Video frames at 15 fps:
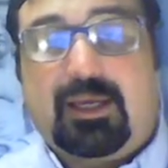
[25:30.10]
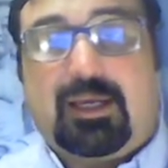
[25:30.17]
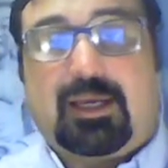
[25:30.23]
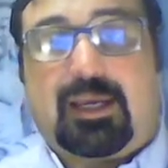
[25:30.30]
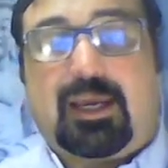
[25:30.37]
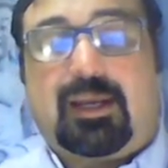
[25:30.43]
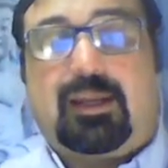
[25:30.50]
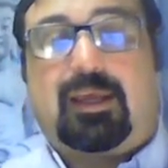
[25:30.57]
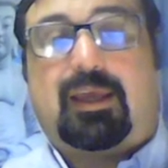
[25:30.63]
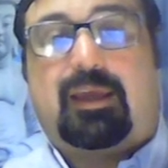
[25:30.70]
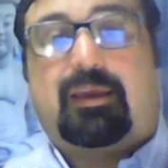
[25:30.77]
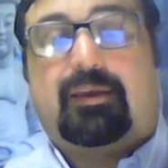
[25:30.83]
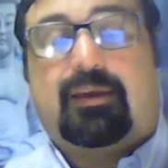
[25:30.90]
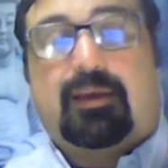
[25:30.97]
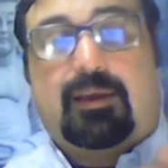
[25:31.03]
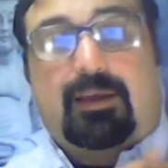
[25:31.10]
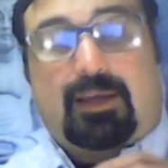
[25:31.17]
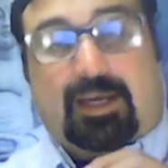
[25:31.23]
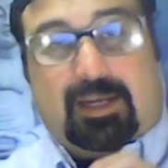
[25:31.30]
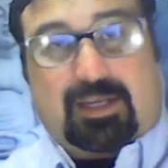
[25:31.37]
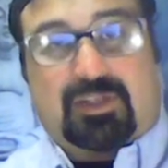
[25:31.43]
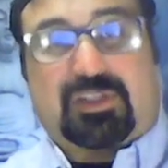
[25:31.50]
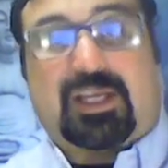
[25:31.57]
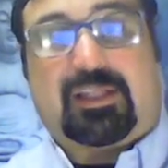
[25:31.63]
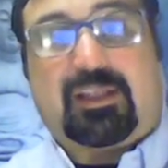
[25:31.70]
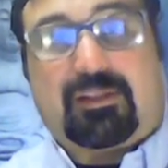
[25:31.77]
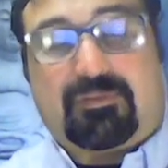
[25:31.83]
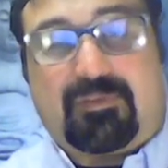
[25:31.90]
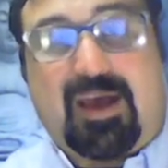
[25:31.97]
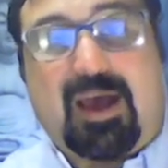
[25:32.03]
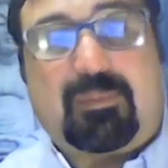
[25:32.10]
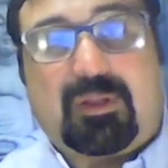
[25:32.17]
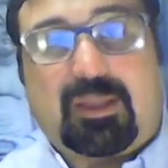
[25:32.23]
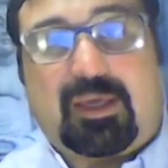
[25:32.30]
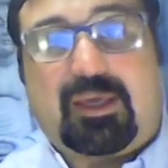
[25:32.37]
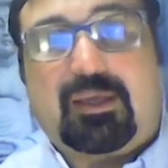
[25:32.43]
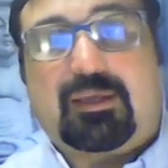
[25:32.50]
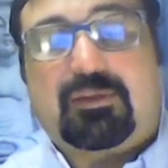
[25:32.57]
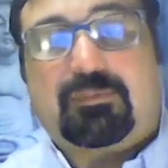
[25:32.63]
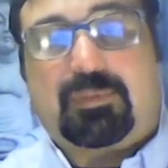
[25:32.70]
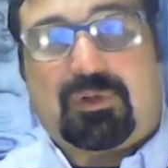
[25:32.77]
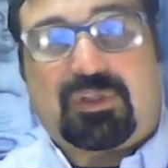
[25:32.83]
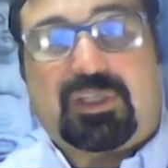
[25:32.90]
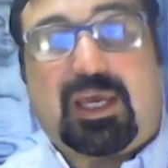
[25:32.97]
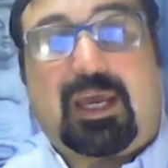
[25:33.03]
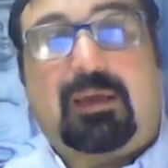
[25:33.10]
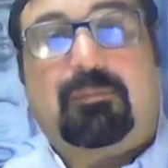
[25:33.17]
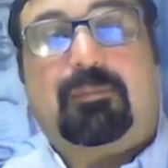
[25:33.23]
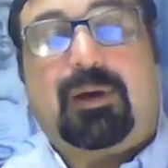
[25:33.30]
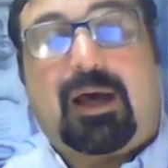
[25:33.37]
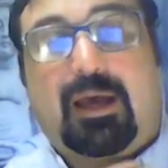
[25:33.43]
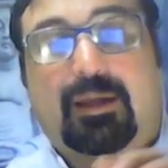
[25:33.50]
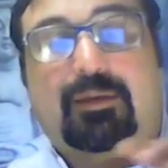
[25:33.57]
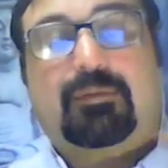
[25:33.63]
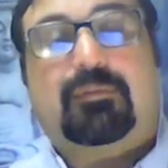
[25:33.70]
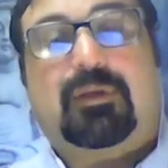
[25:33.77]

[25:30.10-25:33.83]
again, an extended family per se, but